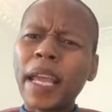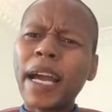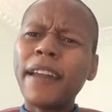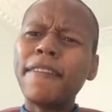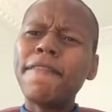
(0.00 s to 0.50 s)

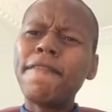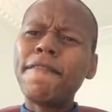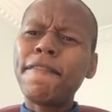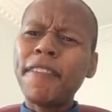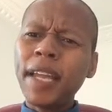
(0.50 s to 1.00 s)

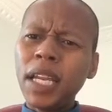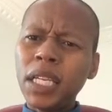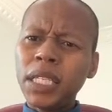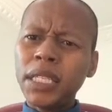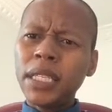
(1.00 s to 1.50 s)

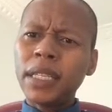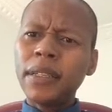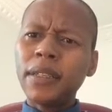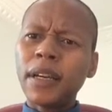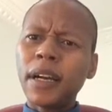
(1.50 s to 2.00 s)
unfairly
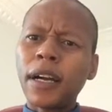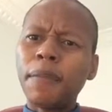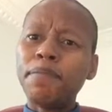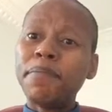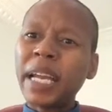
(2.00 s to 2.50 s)

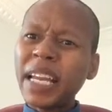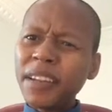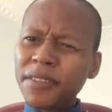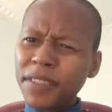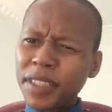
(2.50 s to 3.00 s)

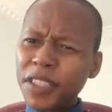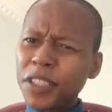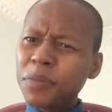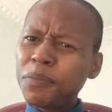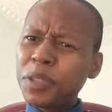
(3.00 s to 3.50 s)

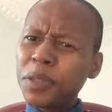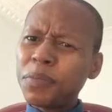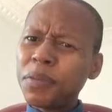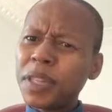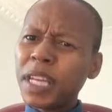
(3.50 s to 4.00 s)
benefit
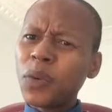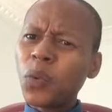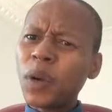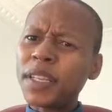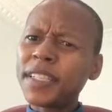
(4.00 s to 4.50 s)
people that
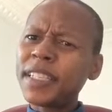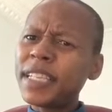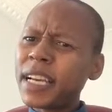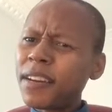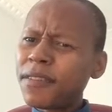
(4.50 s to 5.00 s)
were
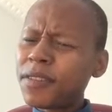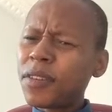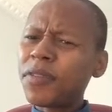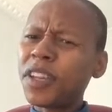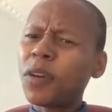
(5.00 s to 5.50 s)
starved
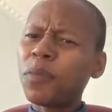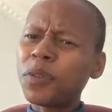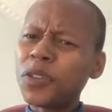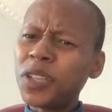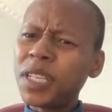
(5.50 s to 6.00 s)
of the
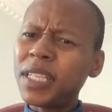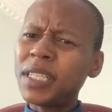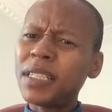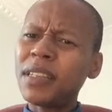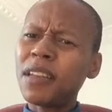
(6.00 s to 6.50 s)

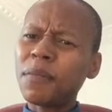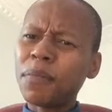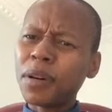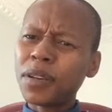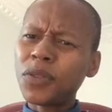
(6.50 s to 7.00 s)
opportunities in the
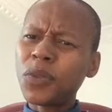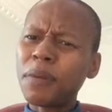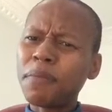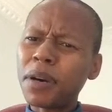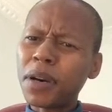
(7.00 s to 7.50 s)
past to
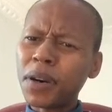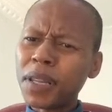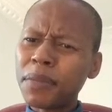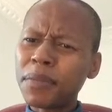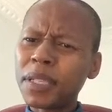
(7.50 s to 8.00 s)
empower
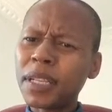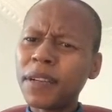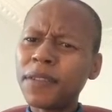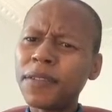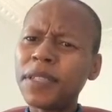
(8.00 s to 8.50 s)

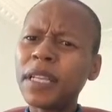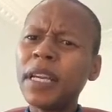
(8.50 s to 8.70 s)
themselves